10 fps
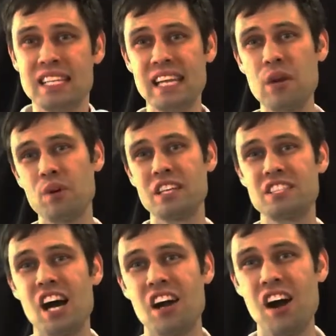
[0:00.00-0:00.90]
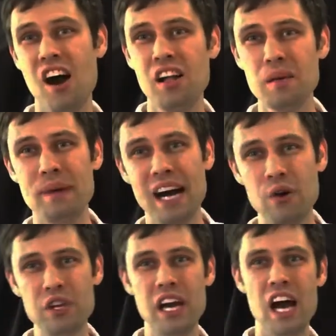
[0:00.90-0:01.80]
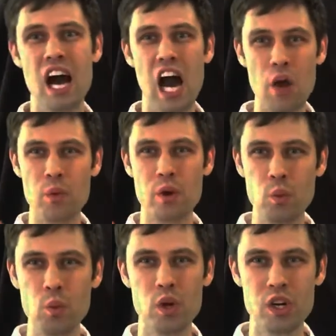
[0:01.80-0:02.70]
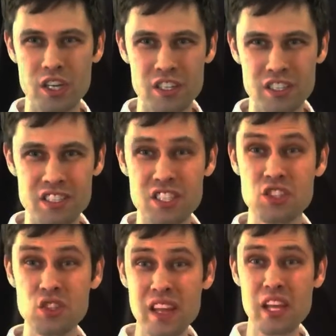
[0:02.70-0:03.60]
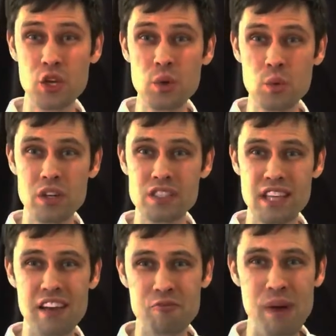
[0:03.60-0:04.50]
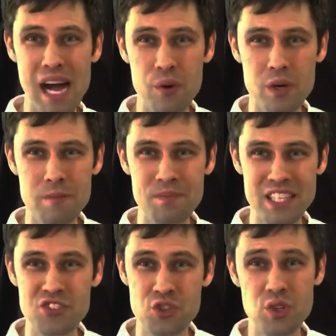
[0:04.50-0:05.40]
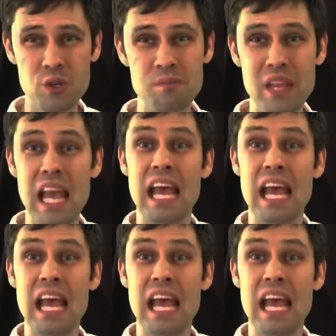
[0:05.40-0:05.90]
Today we're going to talk all about our words. Did you know that your words have power? It's true.